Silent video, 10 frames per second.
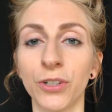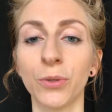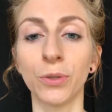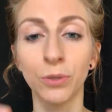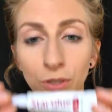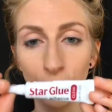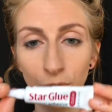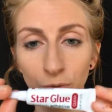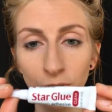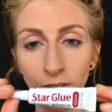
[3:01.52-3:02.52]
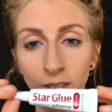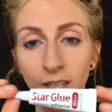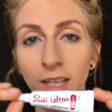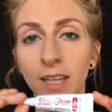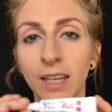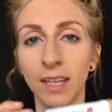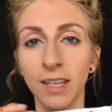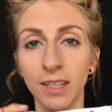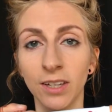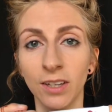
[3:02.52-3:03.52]
duo glue
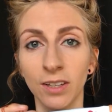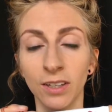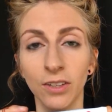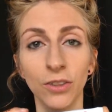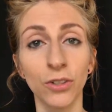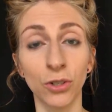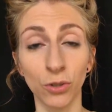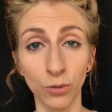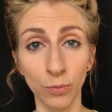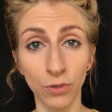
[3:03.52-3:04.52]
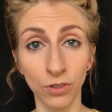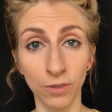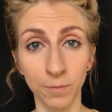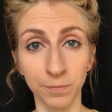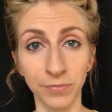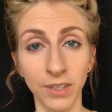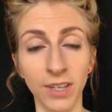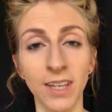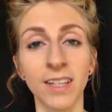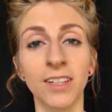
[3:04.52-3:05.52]
in the tubes.
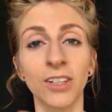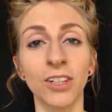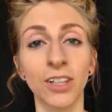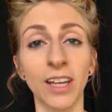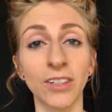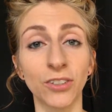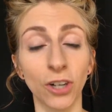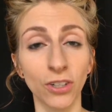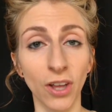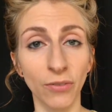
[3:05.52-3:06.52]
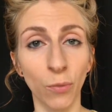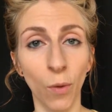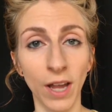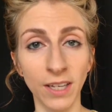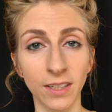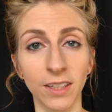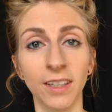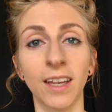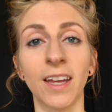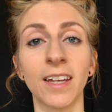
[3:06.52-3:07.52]
It starts off white
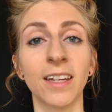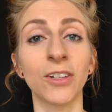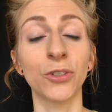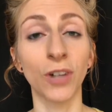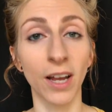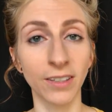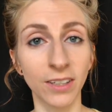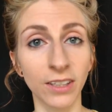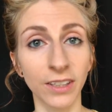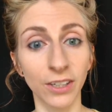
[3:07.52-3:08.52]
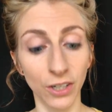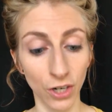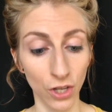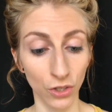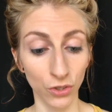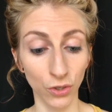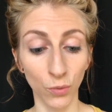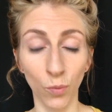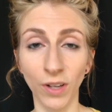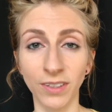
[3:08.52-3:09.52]
and it dries clear. So
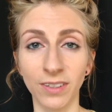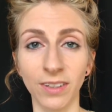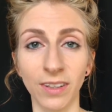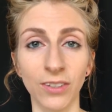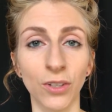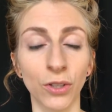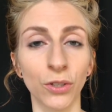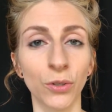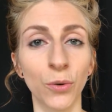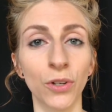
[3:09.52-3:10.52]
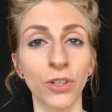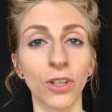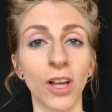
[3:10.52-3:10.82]
once this glue,